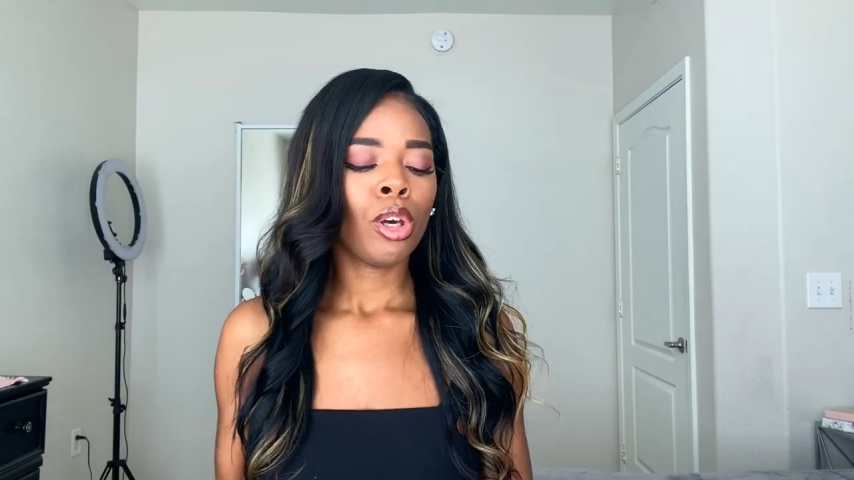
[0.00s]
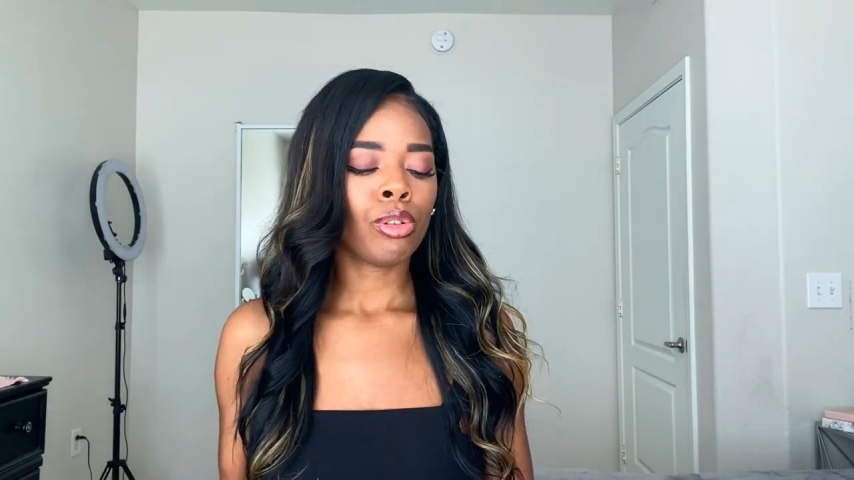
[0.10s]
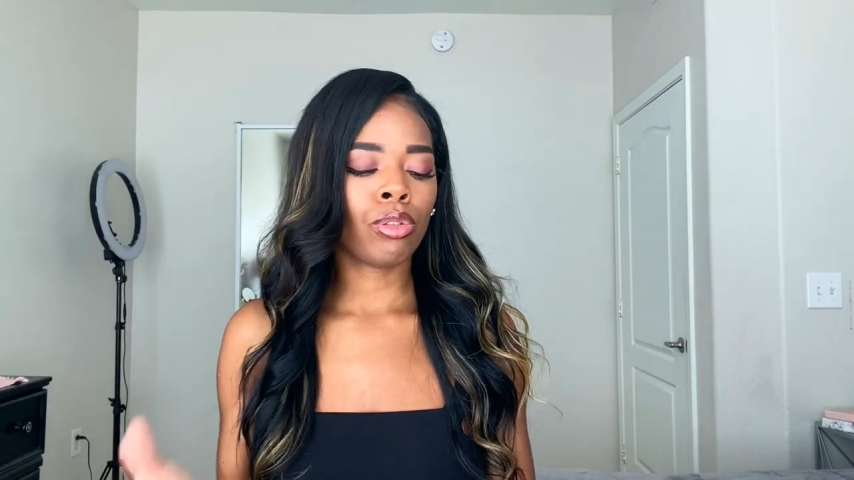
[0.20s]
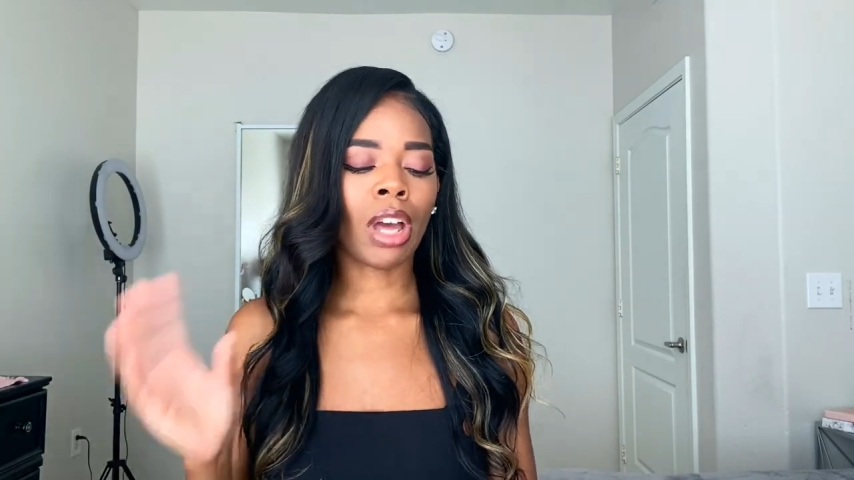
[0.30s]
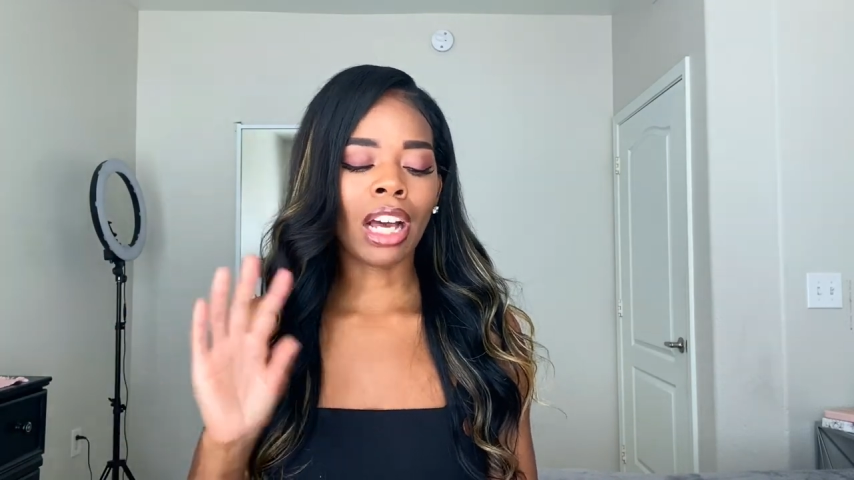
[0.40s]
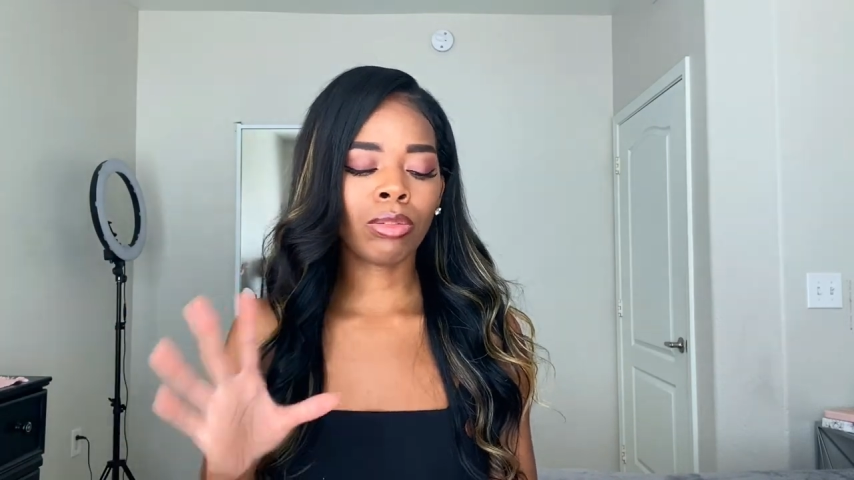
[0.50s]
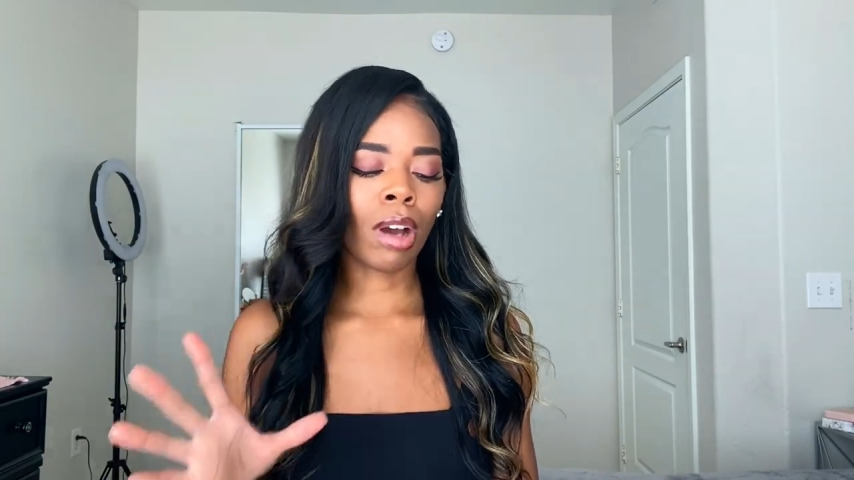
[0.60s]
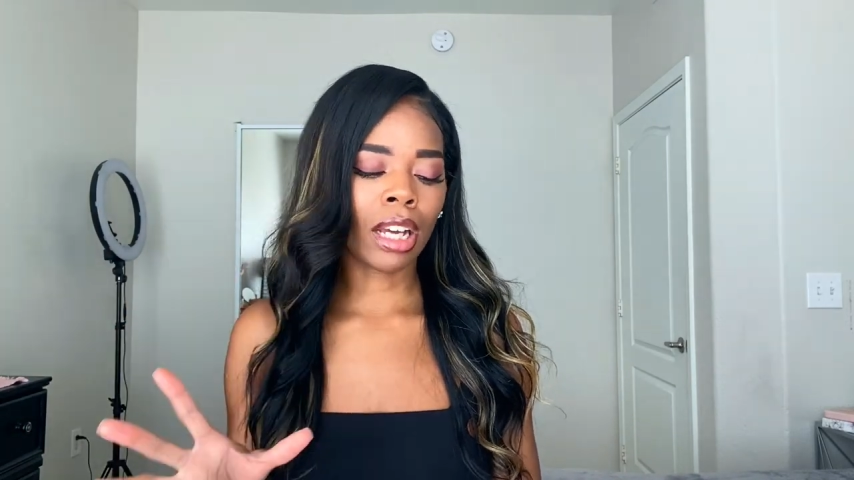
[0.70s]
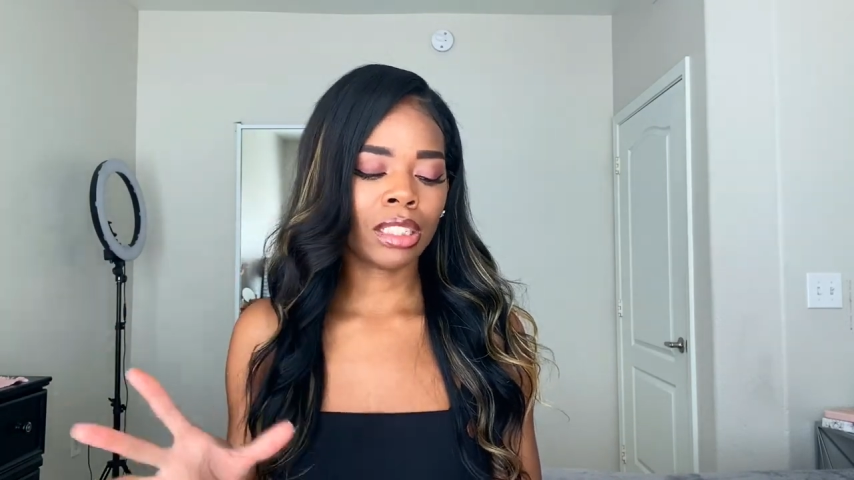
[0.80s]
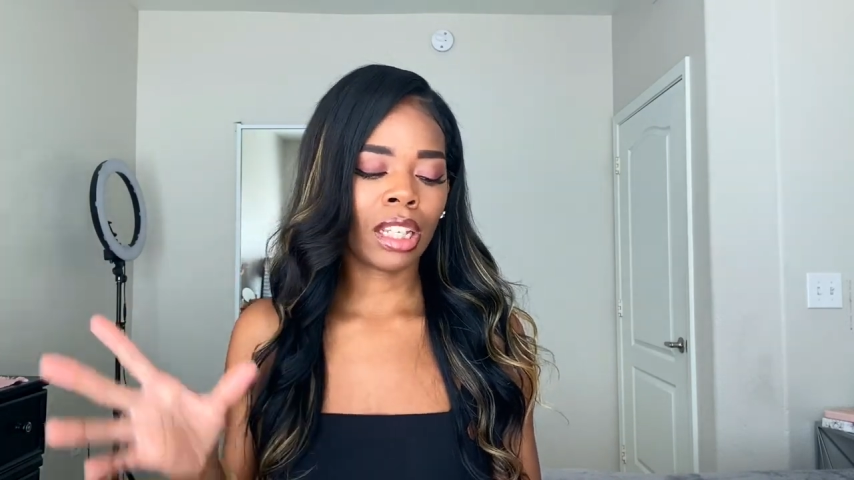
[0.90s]
So that's
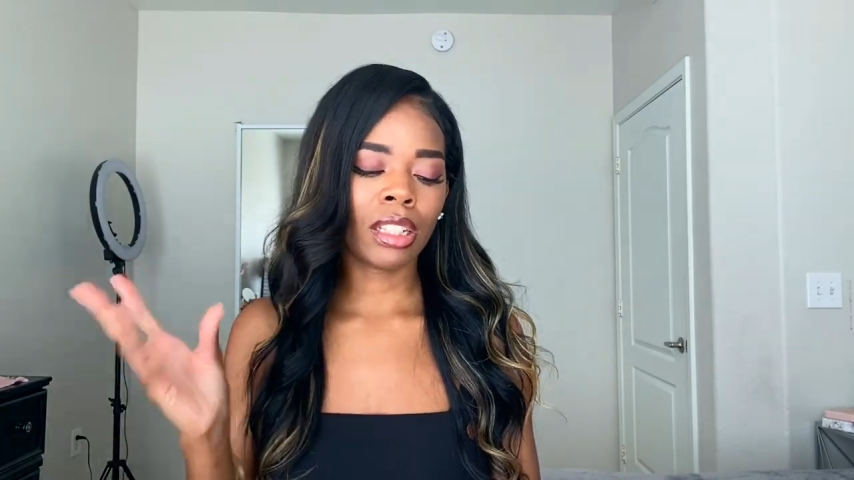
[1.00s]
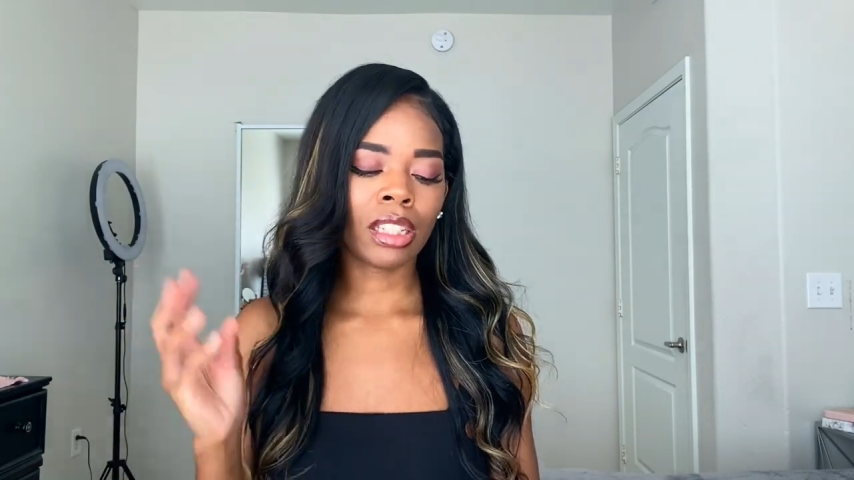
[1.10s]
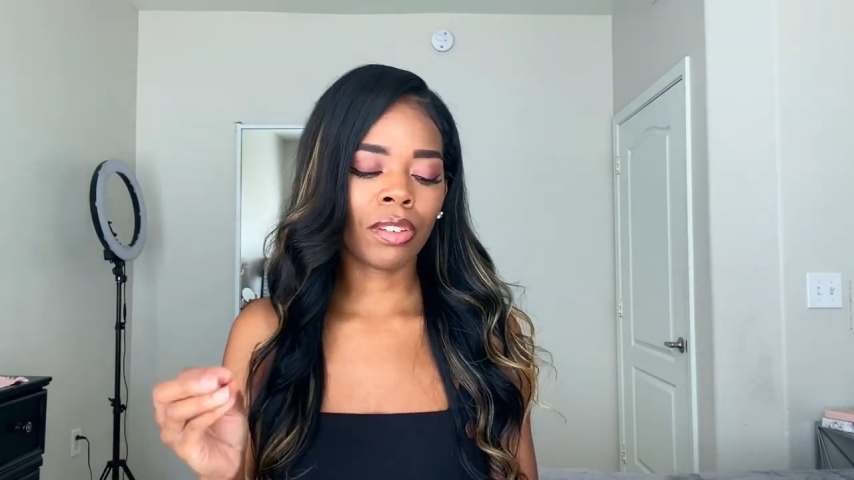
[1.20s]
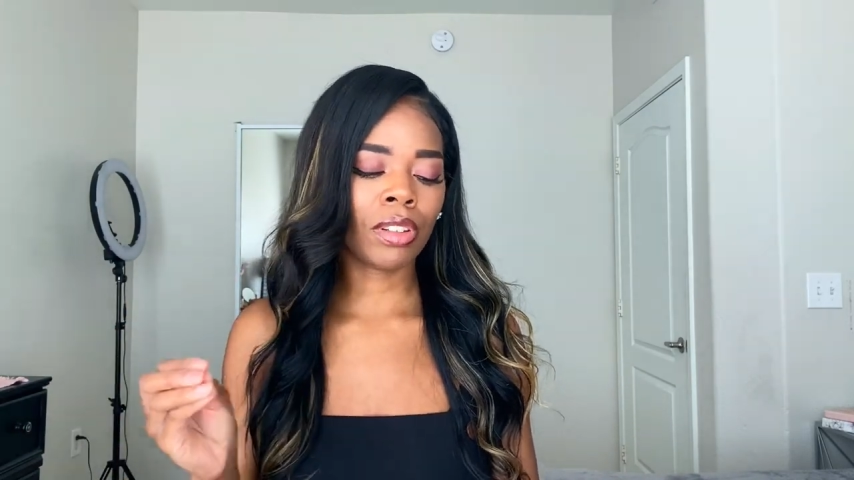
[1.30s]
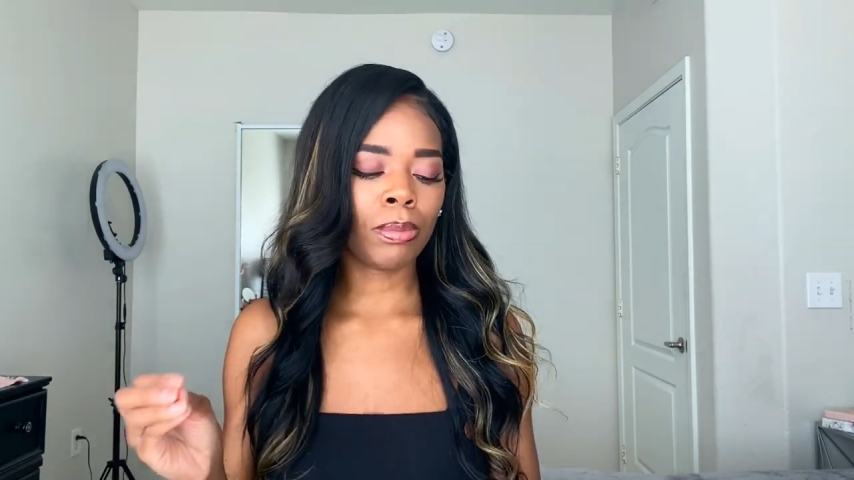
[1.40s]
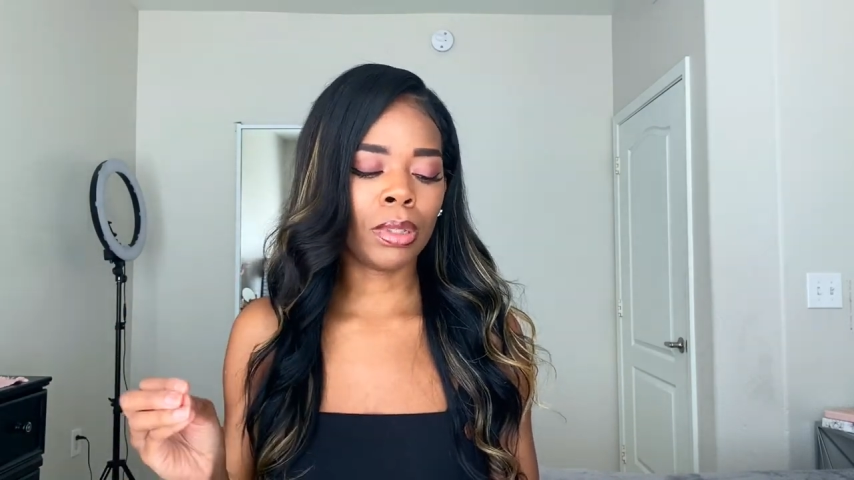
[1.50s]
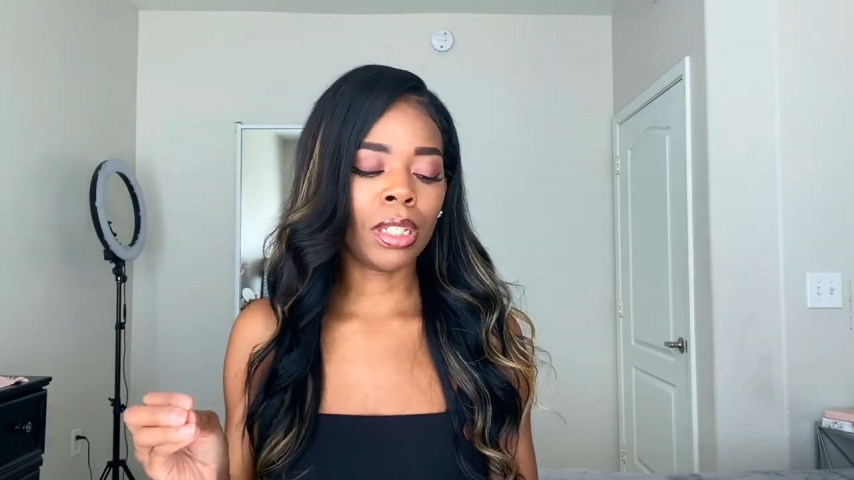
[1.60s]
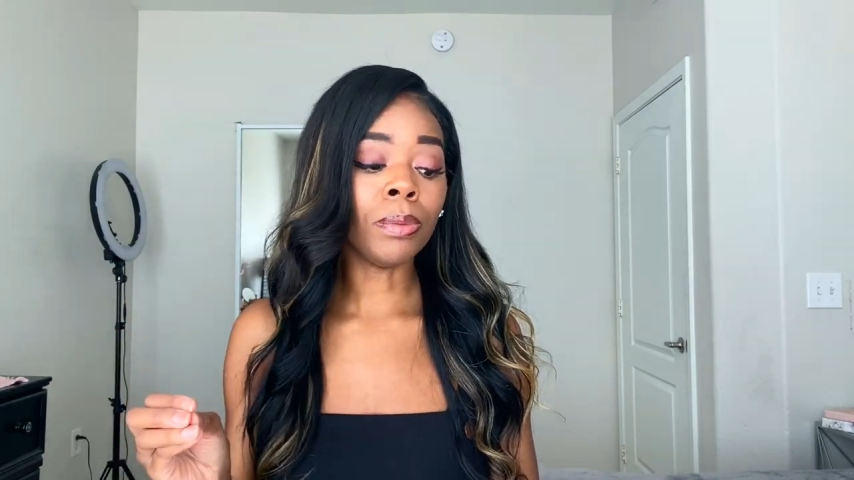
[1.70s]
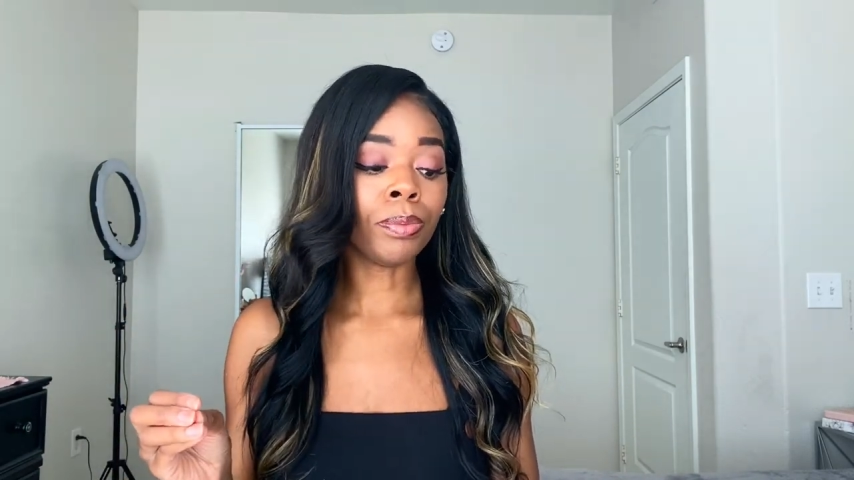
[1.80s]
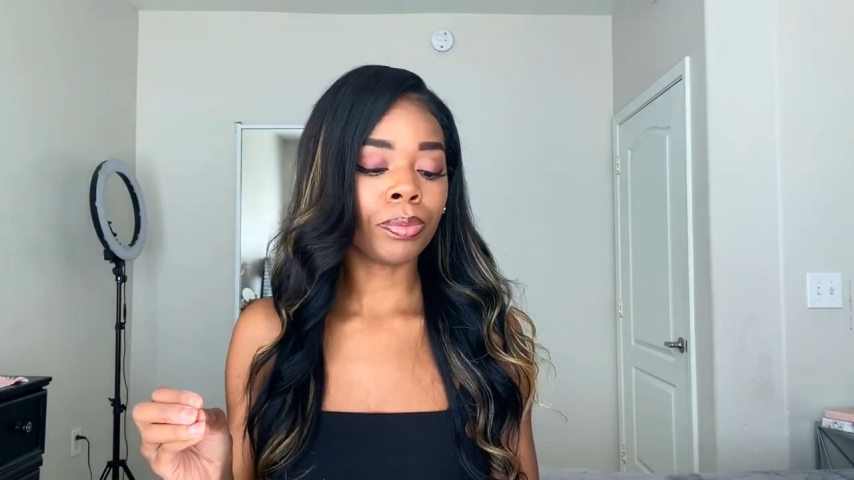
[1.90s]
why I say
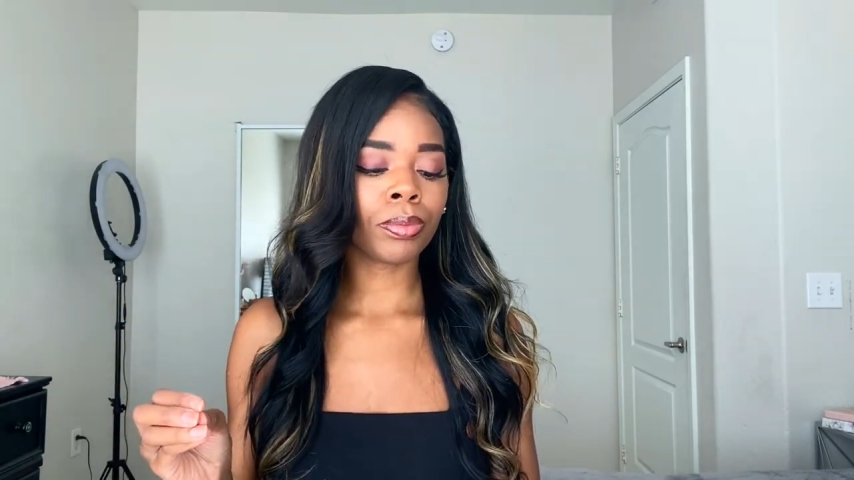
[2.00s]
definitely be